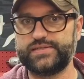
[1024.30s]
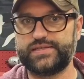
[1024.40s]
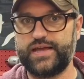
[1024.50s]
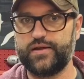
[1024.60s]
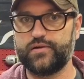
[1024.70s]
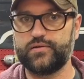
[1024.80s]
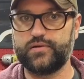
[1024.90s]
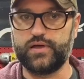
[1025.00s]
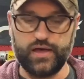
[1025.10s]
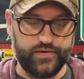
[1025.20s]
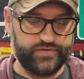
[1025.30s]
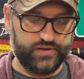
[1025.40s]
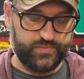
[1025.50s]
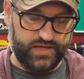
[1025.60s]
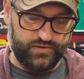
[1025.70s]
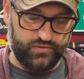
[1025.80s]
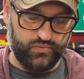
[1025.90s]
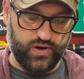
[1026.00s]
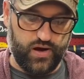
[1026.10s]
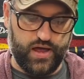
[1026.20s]
is there of them. They do
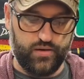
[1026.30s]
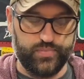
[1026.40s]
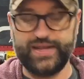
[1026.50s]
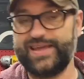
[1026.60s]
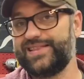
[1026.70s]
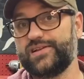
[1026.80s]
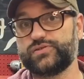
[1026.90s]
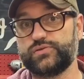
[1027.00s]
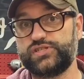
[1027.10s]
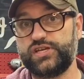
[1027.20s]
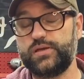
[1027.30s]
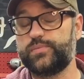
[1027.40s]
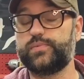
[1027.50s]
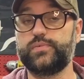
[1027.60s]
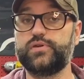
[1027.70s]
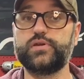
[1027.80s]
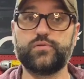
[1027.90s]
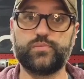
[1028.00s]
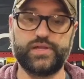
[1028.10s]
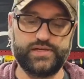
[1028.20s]
wear out. But again, they're so cheap, you can
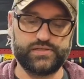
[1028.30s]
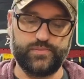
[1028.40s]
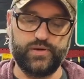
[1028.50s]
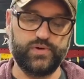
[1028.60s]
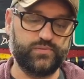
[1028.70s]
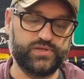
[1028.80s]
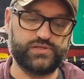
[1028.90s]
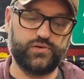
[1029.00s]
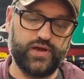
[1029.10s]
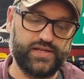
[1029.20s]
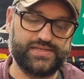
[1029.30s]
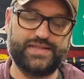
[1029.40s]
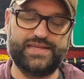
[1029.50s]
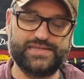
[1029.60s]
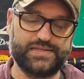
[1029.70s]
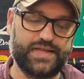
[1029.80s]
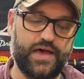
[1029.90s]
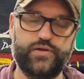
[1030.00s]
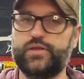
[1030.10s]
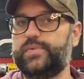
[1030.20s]
replace them. And what, what's so great is that these allow
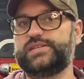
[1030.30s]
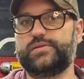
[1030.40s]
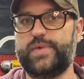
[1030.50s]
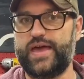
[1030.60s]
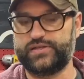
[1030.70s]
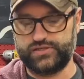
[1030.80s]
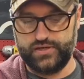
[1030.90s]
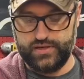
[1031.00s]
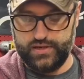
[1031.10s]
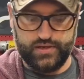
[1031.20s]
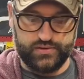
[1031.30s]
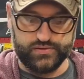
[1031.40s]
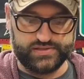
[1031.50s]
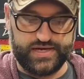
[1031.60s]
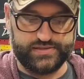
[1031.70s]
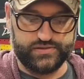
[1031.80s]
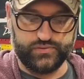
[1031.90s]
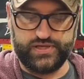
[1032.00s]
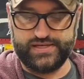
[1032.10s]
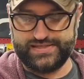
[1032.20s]
you to mix and match those sizes,
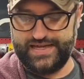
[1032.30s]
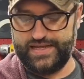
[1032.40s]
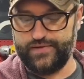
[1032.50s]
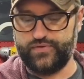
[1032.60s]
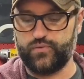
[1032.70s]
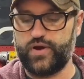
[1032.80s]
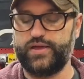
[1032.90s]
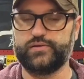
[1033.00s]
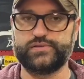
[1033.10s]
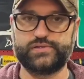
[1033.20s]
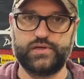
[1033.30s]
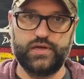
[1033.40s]
really as any of the rails